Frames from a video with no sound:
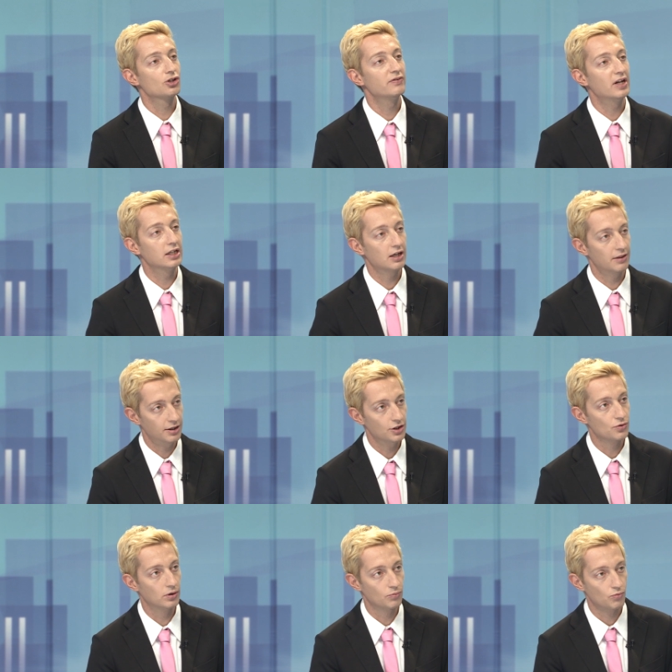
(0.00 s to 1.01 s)
Giovanni
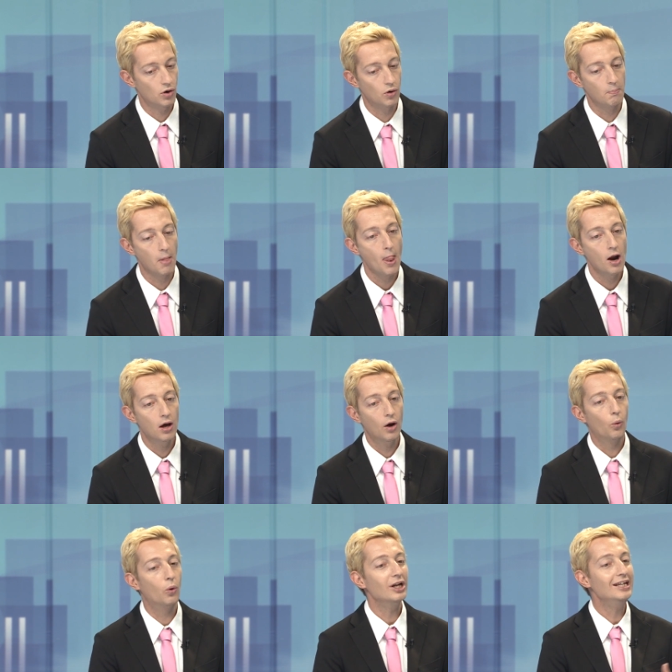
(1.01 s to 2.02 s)
Cathedral in Rome.
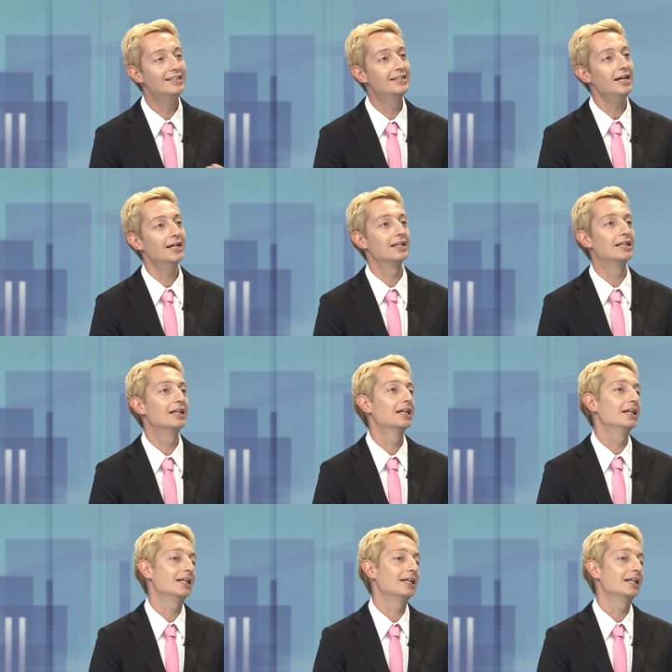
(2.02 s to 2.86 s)
What he did